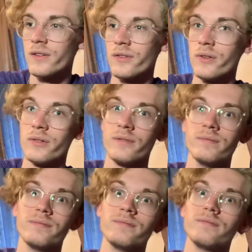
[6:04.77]
Dude,
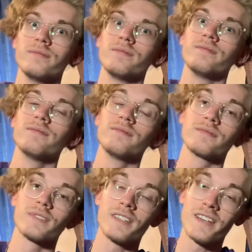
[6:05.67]

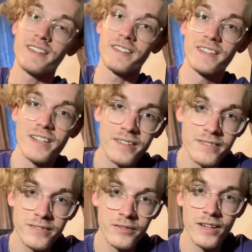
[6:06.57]
the thing that did it
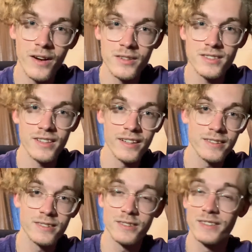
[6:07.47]
for me, I was just like,
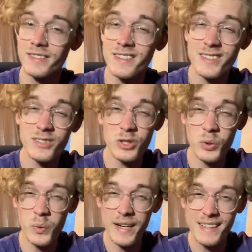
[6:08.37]
dude, this is
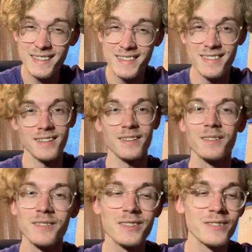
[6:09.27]
crazy,
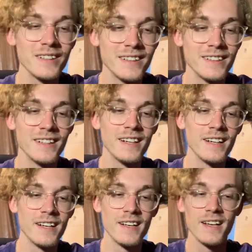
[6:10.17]
was when,
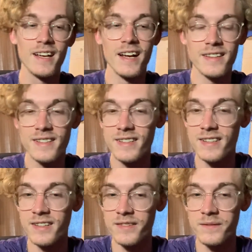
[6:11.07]
at the
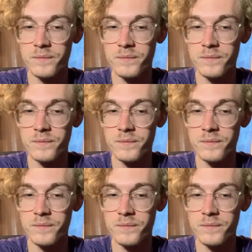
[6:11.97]
end,